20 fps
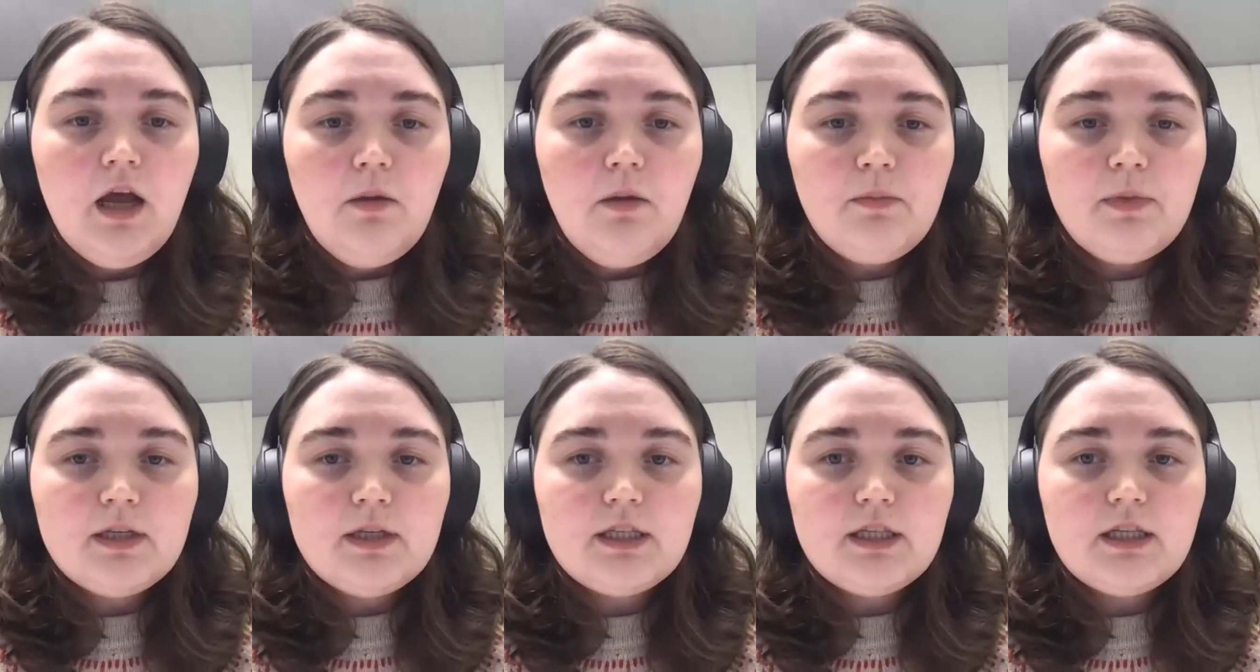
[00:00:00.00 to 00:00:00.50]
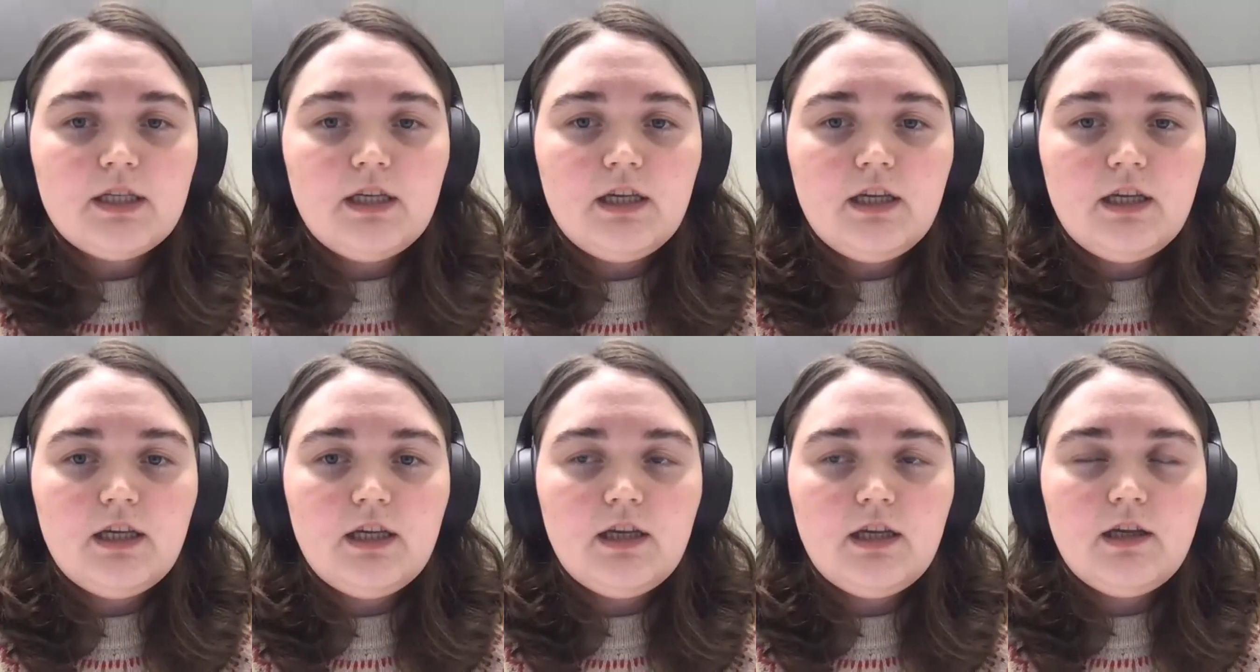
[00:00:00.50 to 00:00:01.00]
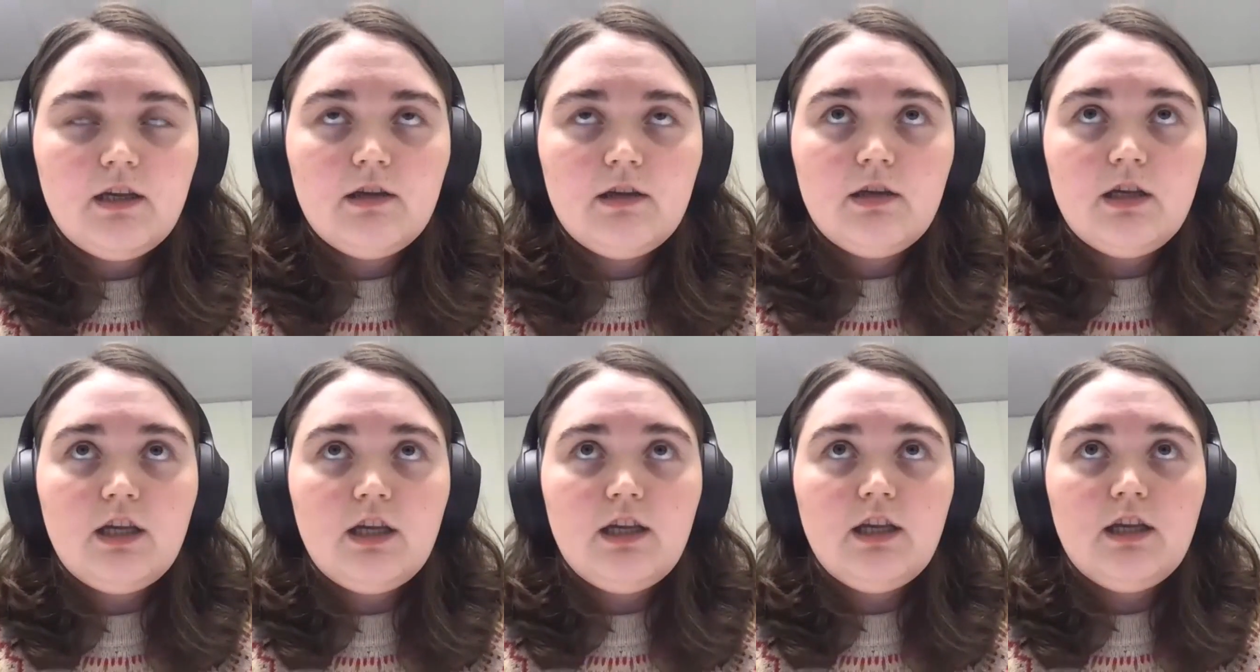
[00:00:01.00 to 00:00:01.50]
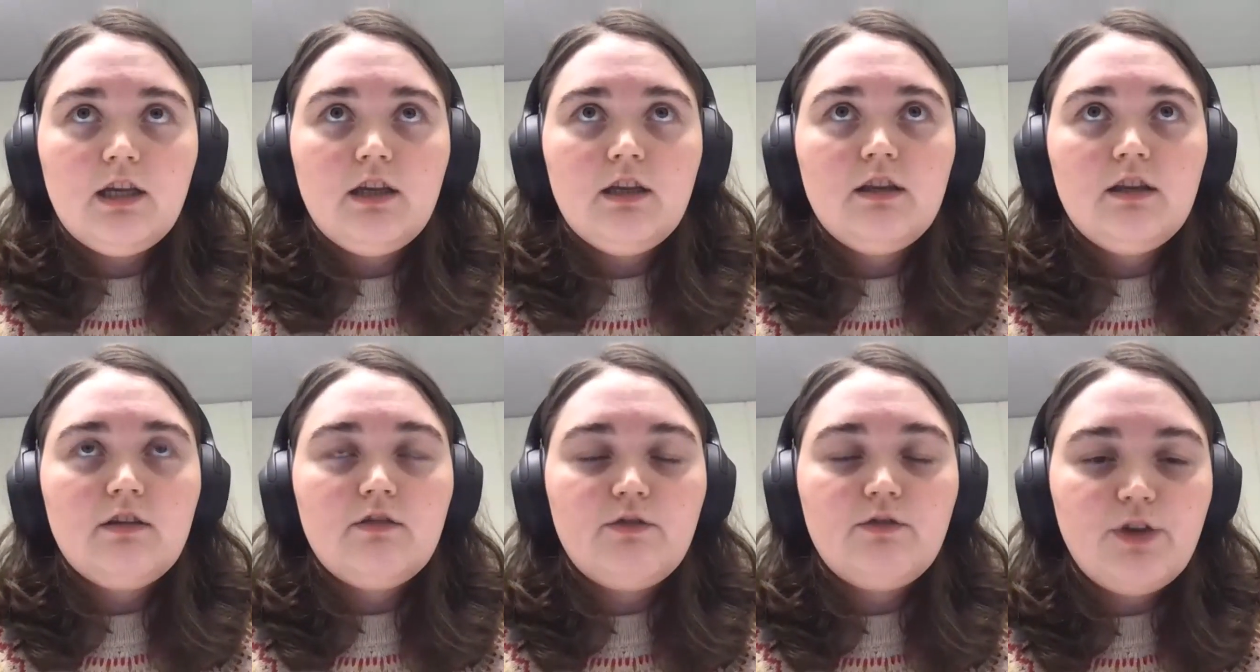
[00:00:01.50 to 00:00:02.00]
But
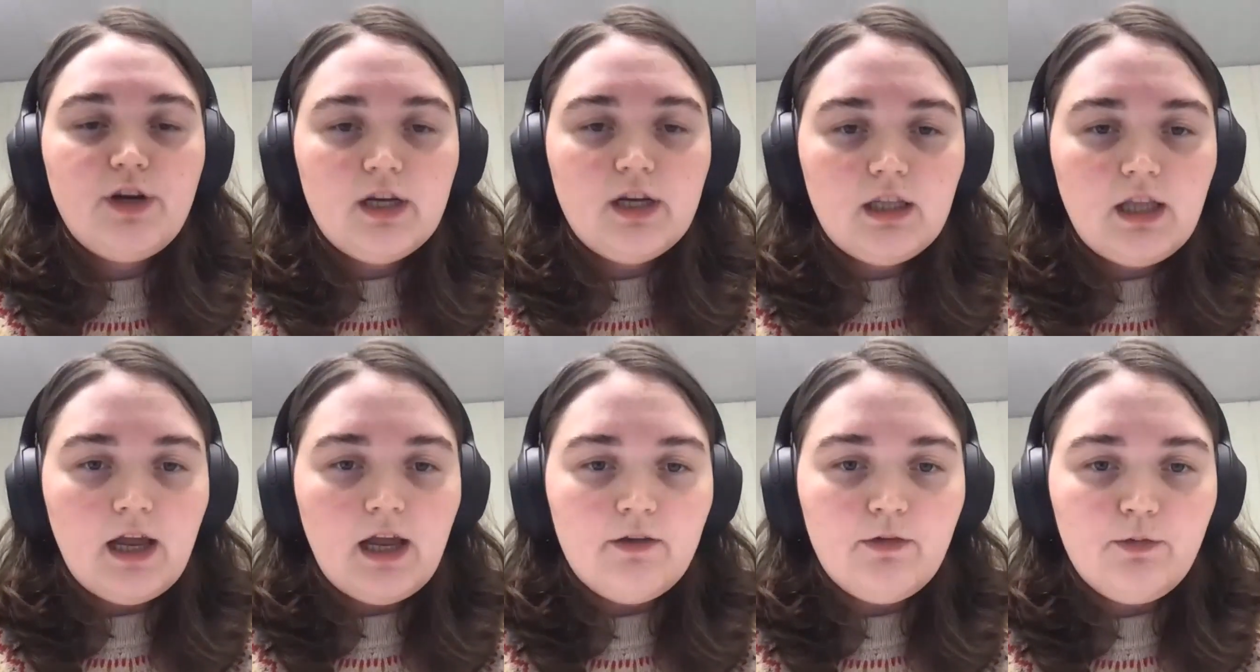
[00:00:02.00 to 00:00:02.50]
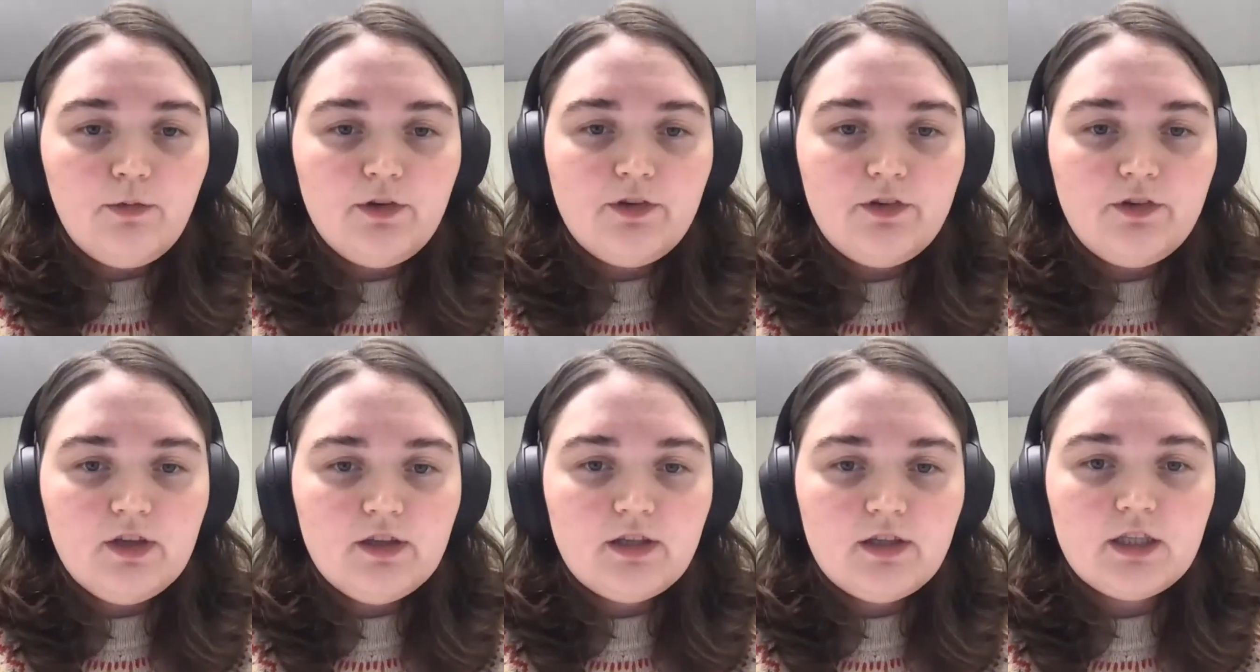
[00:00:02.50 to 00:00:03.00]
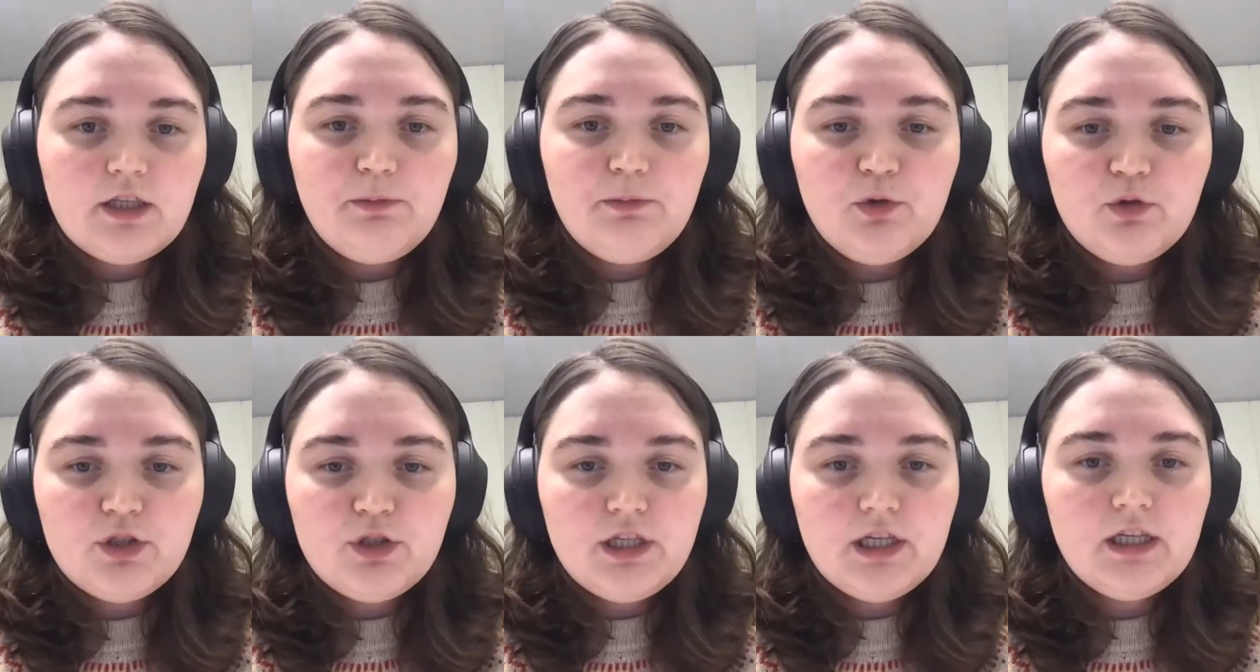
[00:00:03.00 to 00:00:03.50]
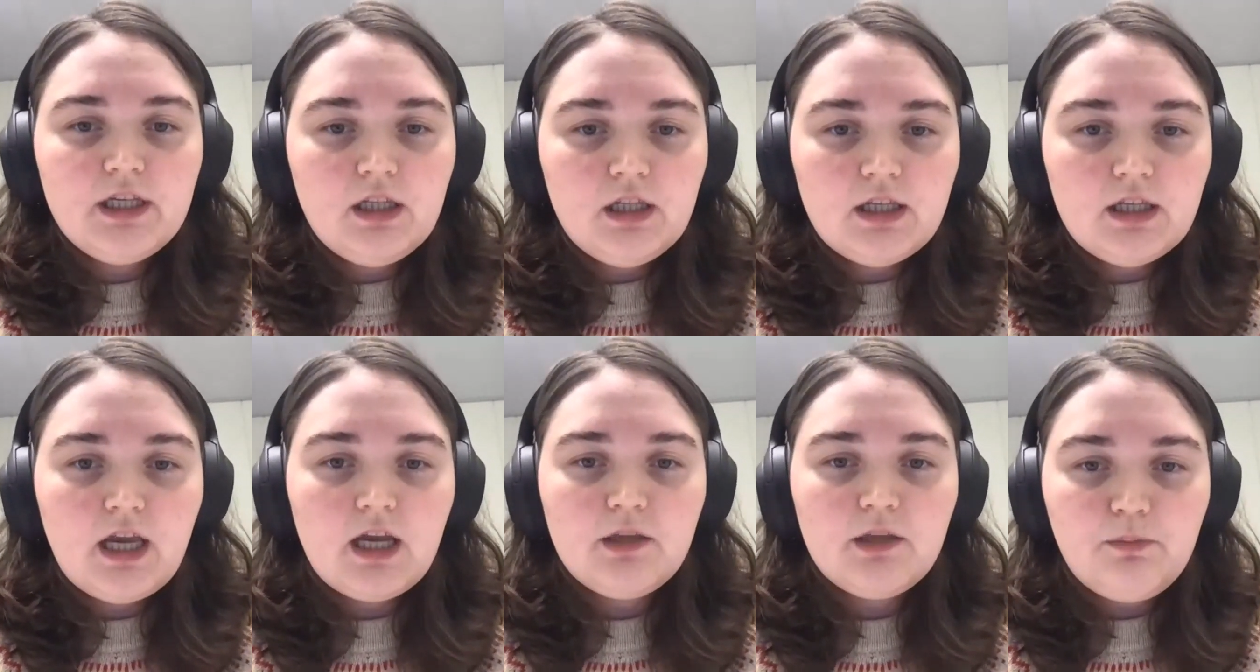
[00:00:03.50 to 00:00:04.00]
in real life, we think that immune signal
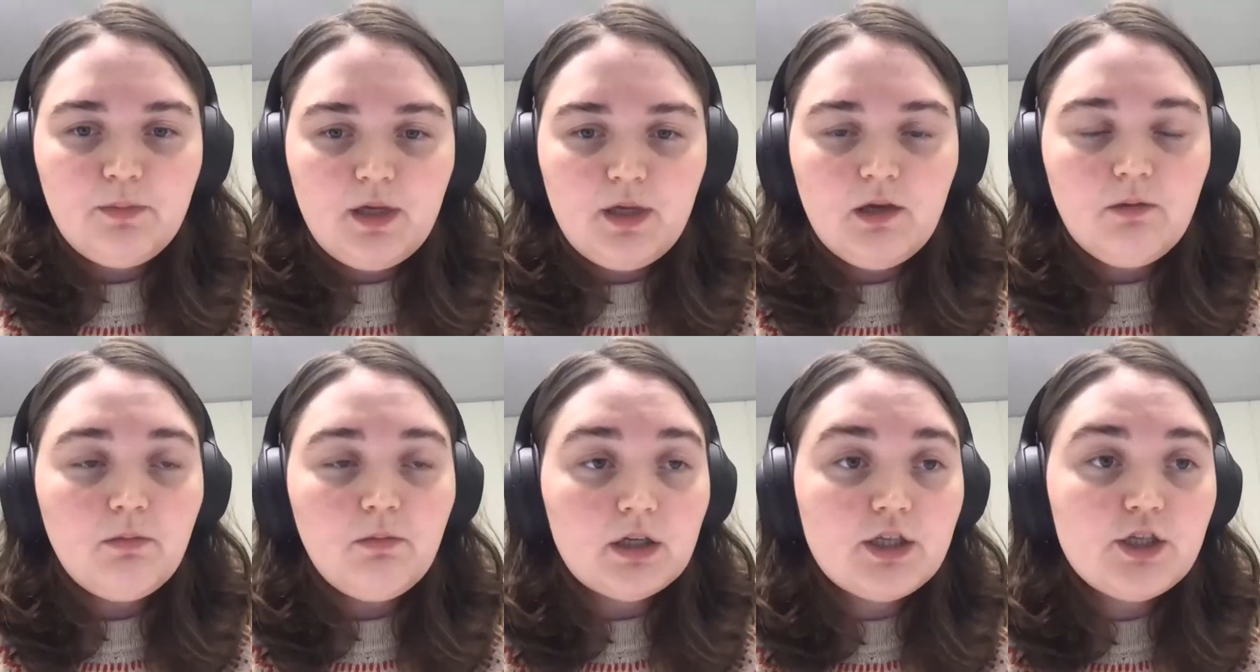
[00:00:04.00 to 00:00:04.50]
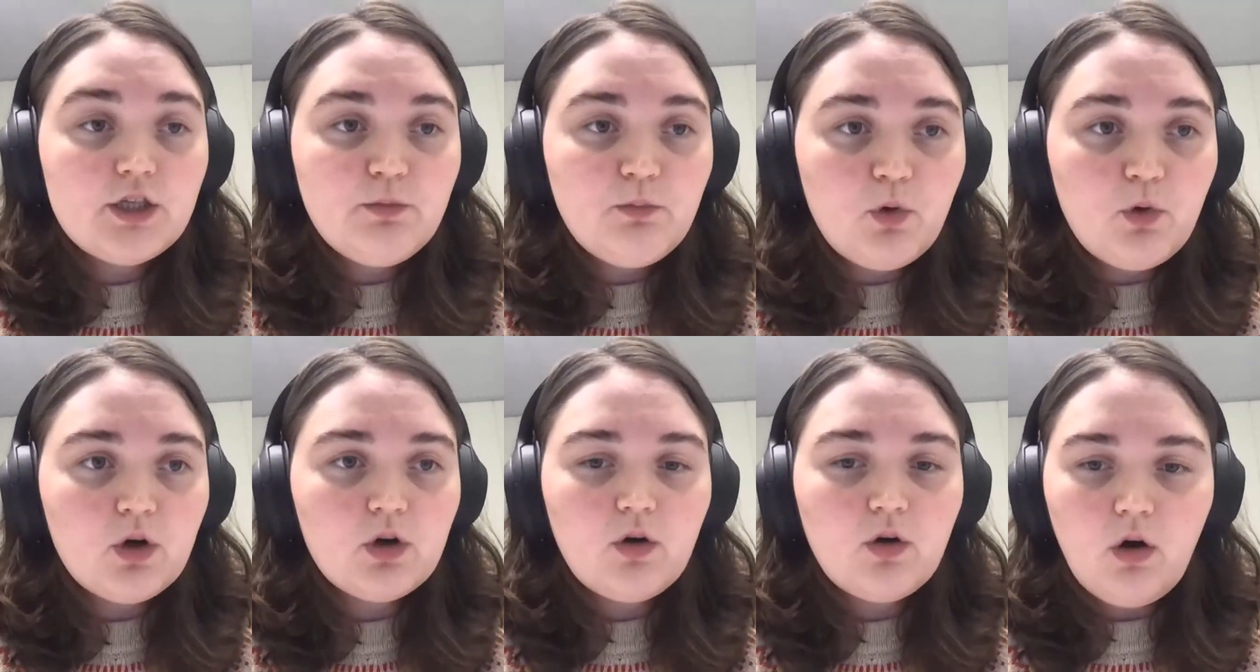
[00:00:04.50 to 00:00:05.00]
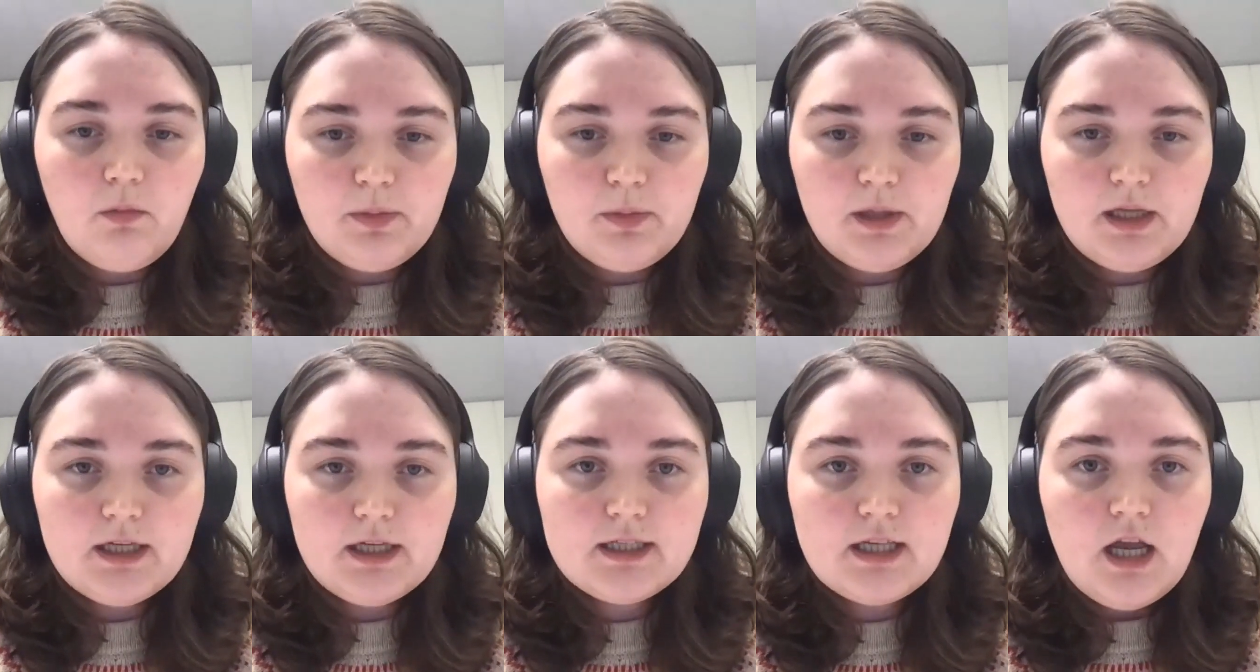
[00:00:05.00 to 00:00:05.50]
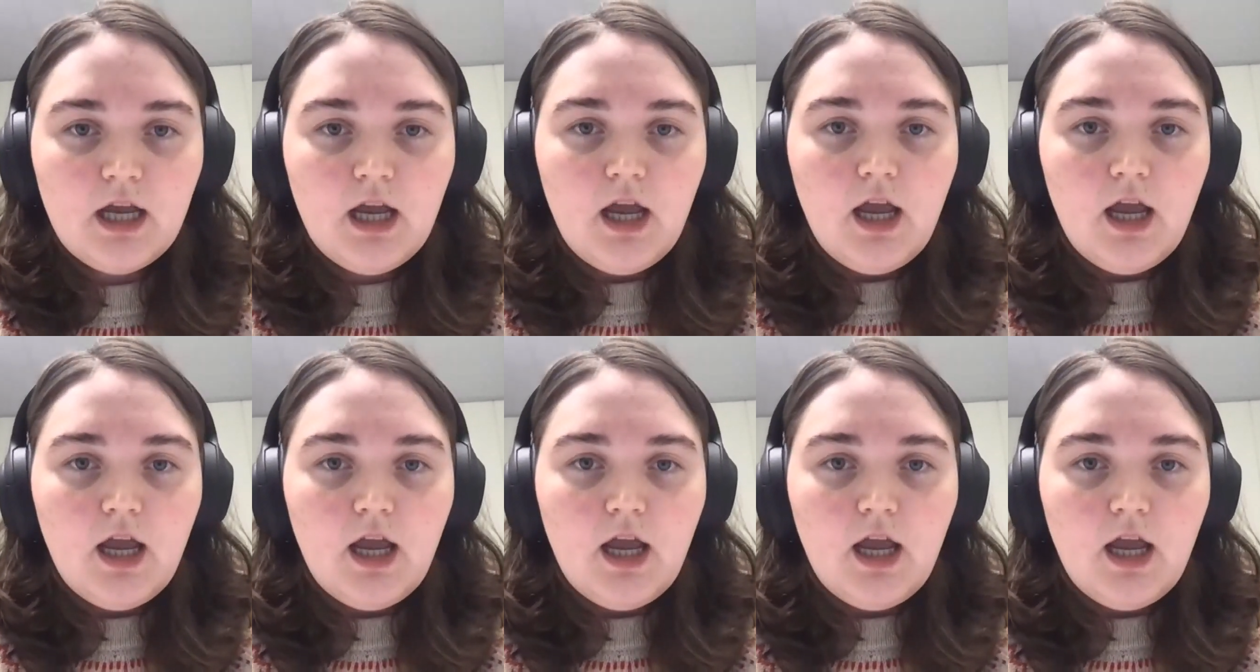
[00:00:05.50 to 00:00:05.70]
can be much more complex.